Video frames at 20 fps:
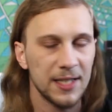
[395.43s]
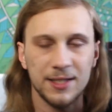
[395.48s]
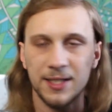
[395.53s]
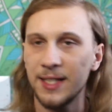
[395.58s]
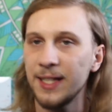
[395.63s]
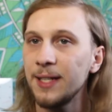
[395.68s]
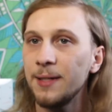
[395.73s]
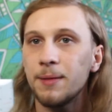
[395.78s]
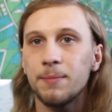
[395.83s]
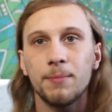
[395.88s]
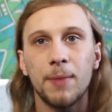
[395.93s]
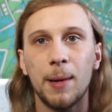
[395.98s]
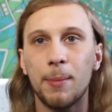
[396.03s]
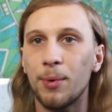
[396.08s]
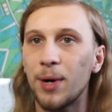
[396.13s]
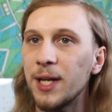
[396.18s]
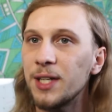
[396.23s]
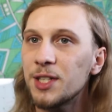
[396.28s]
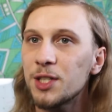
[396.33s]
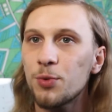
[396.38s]
See, my
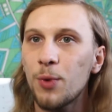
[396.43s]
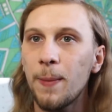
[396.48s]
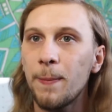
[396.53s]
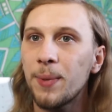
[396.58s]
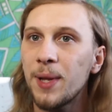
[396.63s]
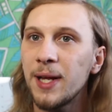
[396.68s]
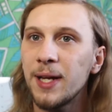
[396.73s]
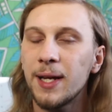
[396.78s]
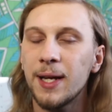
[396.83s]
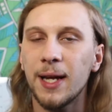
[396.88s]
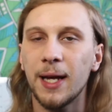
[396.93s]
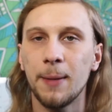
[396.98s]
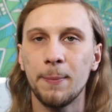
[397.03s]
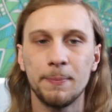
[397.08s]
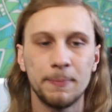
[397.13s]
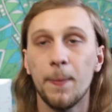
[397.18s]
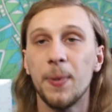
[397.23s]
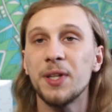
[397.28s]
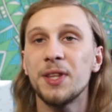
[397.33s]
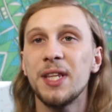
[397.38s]
brain just went blank
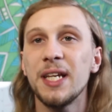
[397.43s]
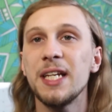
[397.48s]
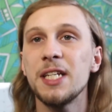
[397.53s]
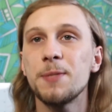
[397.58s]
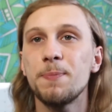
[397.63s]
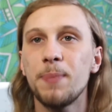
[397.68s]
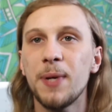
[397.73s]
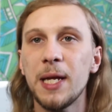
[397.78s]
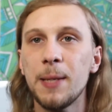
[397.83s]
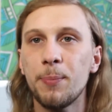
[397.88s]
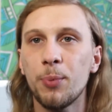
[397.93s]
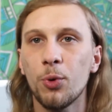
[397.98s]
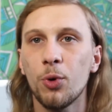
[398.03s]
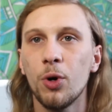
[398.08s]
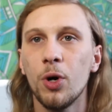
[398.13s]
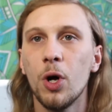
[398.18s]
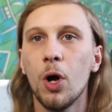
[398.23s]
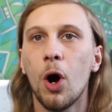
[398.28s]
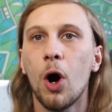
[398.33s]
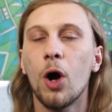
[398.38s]
again. But these
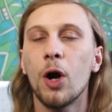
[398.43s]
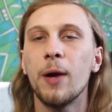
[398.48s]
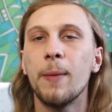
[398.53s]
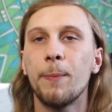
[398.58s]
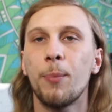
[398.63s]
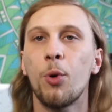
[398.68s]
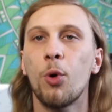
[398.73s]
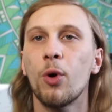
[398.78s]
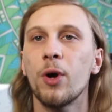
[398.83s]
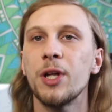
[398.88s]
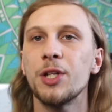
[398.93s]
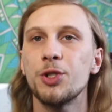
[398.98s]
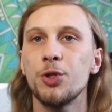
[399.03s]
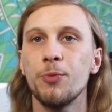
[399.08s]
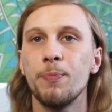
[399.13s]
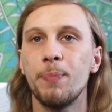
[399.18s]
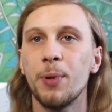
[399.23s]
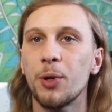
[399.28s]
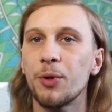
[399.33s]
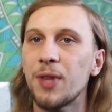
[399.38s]
people are important
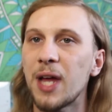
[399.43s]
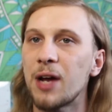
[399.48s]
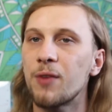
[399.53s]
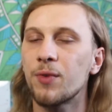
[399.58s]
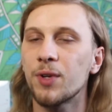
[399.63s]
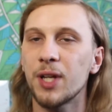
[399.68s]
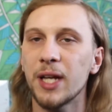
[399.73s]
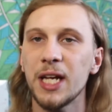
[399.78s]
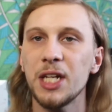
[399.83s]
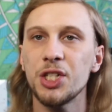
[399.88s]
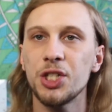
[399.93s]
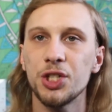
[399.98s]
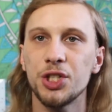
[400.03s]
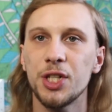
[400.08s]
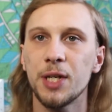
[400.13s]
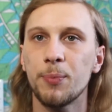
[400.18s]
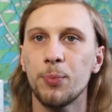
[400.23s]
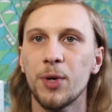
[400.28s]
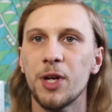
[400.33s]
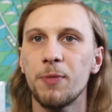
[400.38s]
to build that
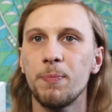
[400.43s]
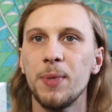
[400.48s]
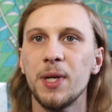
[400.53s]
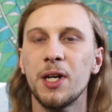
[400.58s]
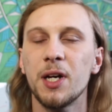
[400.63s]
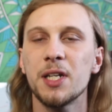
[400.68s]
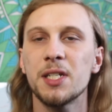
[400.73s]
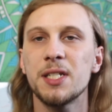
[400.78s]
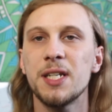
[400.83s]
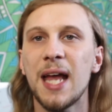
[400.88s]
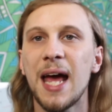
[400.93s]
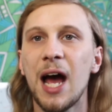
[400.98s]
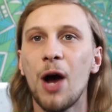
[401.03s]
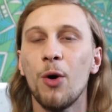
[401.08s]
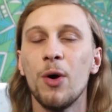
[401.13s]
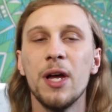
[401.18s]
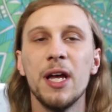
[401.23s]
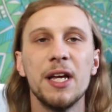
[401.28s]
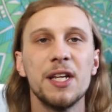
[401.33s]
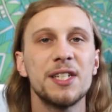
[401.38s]
relationship with because
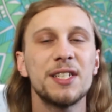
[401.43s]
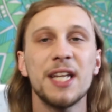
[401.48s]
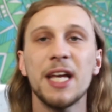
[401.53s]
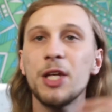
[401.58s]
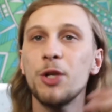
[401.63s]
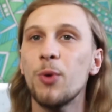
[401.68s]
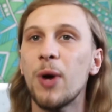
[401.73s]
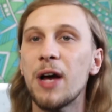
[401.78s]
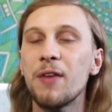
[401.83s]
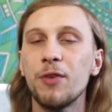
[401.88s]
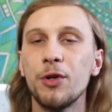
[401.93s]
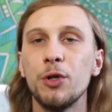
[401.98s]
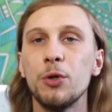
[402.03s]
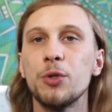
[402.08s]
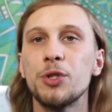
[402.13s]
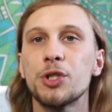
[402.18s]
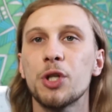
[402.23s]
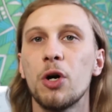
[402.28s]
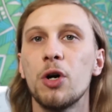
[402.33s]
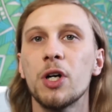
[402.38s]
now, say you have a
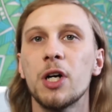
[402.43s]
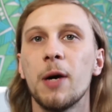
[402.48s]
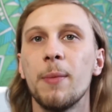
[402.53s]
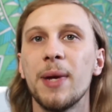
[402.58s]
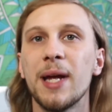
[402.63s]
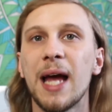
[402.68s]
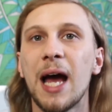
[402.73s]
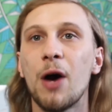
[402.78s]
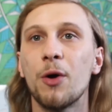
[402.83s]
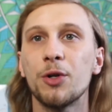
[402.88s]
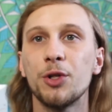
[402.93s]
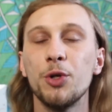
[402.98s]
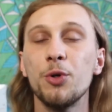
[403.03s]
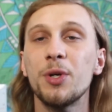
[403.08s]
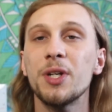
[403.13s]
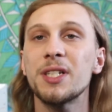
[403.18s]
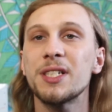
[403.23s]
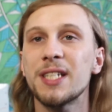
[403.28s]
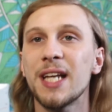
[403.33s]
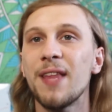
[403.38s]
new song coming out, you
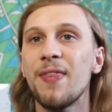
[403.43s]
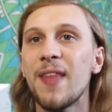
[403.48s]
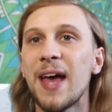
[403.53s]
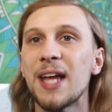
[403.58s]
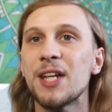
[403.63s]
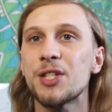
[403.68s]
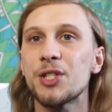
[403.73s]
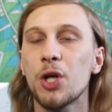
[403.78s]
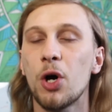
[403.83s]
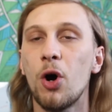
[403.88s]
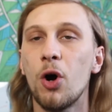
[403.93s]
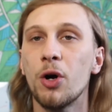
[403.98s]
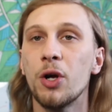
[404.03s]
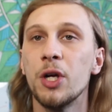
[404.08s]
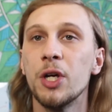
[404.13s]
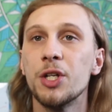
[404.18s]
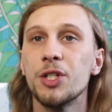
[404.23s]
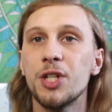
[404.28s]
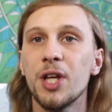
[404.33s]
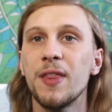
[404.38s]
could send that
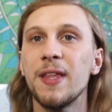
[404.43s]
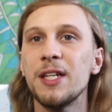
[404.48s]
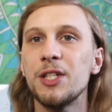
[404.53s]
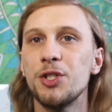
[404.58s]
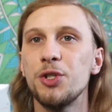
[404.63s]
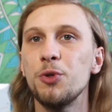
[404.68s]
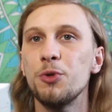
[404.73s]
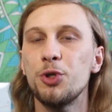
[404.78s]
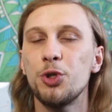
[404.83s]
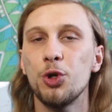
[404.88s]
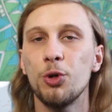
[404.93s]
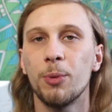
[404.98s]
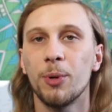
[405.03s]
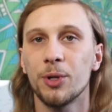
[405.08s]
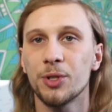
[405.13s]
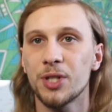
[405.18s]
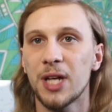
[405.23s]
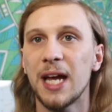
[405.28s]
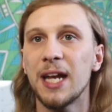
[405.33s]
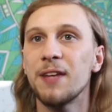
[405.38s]
song to these
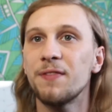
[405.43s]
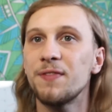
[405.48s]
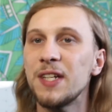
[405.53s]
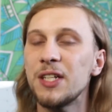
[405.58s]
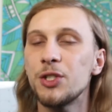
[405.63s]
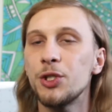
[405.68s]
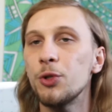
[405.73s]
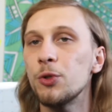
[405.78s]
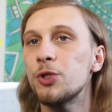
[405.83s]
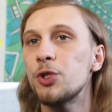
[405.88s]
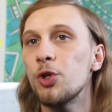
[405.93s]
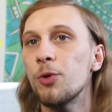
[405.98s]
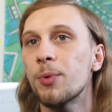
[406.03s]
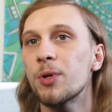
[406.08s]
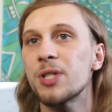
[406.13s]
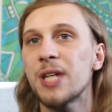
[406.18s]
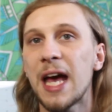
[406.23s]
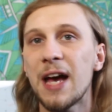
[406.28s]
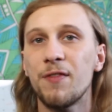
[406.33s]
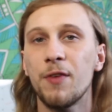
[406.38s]
YouTubers. And if these
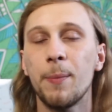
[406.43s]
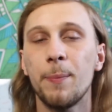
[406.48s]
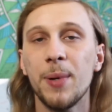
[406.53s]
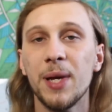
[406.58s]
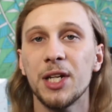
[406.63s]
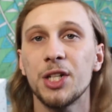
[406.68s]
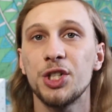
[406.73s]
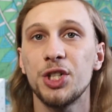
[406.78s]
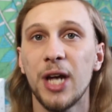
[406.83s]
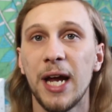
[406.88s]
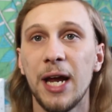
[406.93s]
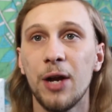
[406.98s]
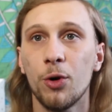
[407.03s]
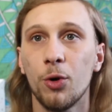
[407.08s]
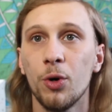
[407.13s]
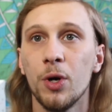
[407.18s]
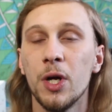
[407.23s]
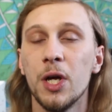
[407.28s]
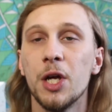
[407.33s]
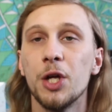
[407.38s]
YouTubers have a big
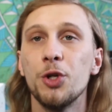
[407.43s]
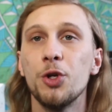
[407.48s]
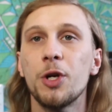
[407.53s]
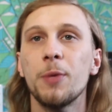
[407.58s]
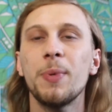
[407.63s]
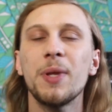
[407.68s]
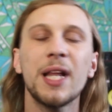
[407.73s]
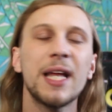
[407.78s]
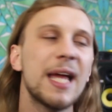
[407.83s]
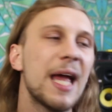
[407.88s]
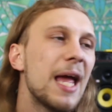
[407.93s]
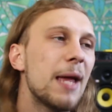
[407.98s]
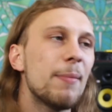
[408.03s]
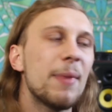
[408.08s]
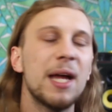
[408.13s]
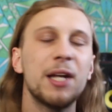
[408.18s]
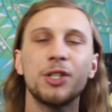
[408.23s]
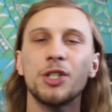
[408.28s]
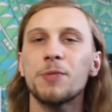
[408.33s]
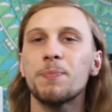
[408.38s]
channel, you could be like, hey
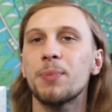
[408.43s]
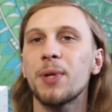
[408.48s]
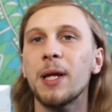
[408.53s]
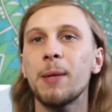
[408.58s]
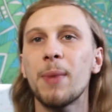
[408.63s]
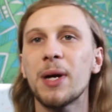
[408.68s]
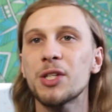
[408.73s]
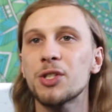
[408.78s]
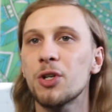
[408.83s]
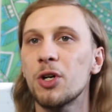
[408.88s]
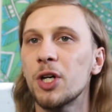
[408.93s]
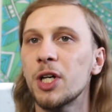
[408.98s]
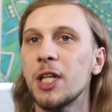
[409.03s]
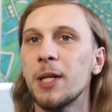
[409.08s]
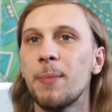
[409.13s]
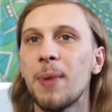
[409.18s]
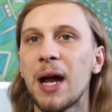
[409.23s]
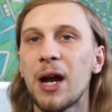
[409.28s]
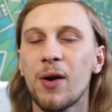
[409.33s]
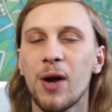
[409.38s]
man, just play my song in
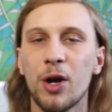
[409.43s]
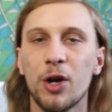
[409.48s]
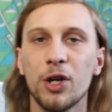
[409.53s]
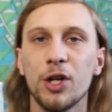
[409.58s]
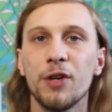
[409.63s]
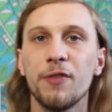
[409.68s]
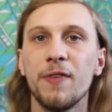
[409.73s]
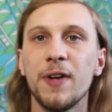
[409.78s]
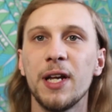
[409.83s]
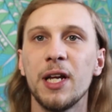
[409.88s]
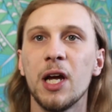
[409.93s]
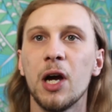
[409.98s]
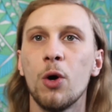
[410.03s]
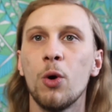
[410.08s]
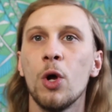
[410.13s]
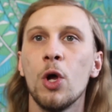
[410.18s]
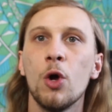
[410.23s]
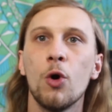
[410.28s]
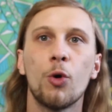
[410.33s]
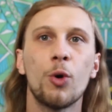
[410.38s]
the background of your
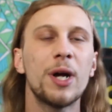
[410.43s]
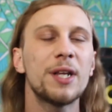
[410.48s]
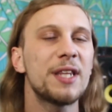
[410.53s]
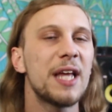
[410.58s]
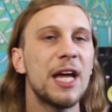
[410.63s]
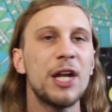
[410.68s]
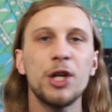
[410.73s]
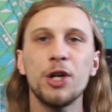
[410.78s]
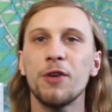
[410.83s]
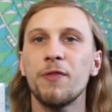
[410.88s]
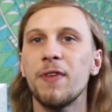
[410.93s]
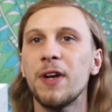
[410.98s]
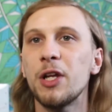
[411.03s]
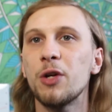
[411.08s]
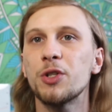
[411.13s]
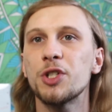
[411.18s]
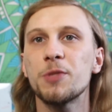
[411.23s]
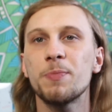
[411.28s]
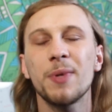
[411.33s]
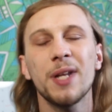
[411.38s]
video, or at the end of your
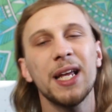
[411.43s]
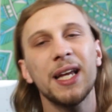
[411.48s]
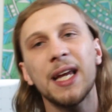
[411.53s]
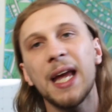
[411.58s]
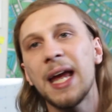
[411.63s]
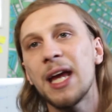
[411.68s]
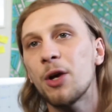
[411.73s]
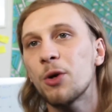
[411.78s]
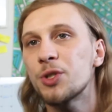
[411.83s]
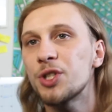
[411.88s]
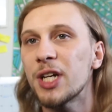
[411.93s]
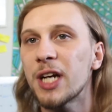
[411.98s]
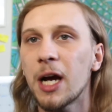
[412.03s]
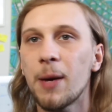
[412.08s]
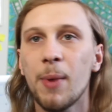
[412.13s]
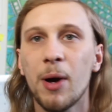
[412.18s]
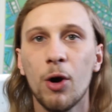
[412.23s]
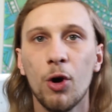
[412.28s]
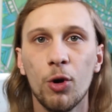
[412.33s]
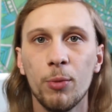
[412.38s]
video, just be like, hey, go check
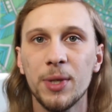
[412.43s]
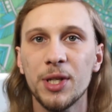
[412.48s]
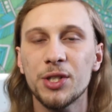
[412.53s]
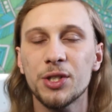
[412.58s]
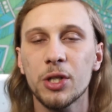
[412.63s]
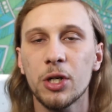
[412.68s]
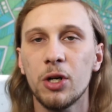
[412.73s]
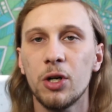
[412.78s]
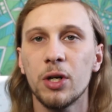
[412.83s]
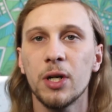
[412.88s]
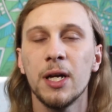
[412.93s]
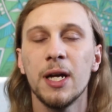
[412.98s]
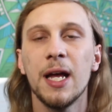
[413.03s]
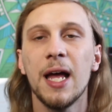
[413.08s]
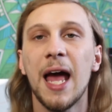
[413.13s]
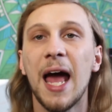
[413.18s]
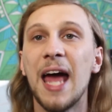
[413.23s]
out my homie's song.